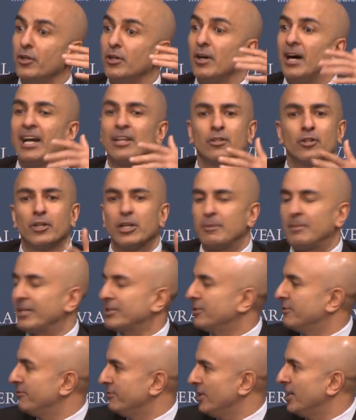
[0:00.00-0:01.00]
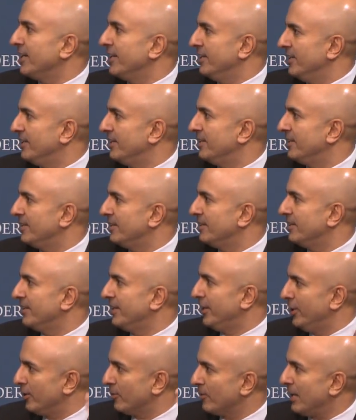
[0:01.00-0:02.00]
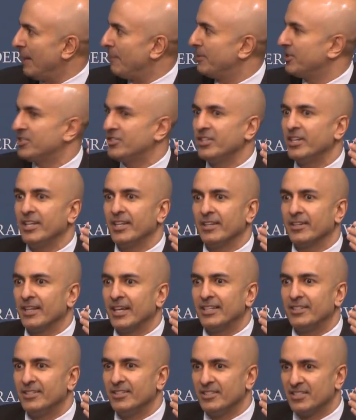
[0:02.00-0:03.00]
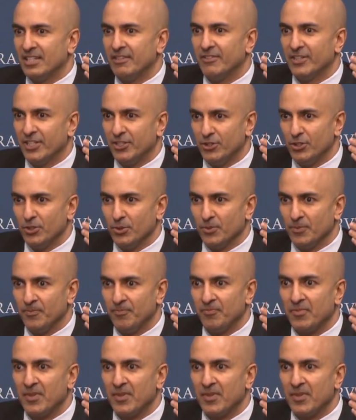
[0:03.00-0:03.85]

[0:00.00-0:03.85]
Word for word: I learned about the flood here in Rapid City in 1972.